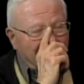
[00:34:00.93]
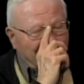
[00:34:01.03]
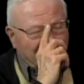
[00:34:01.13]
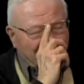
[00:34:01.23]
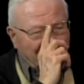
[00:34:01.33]
Yeah.
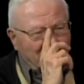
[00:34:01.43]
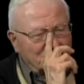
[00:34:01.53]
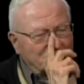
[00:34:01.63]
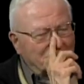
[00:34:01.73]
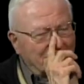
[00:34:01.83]
That, that was
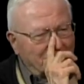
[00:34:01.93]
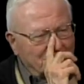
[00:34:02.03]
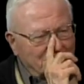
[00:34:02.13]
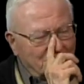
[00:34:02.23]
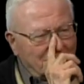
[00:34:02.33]
that was
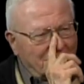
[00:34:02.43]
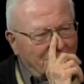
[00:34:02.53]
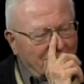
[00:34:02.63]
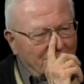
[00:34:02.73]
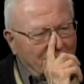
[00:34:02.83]
one of
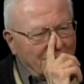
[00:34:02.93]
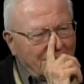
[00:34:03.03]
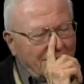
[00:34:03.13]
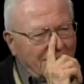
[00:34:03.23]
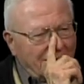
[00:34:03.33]
them.
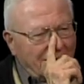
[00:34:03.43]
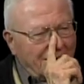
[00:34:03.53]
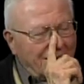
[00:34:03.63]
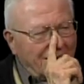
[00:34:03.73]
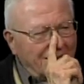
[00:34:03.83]
And,
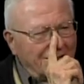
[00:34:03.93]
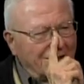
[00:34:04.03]
and not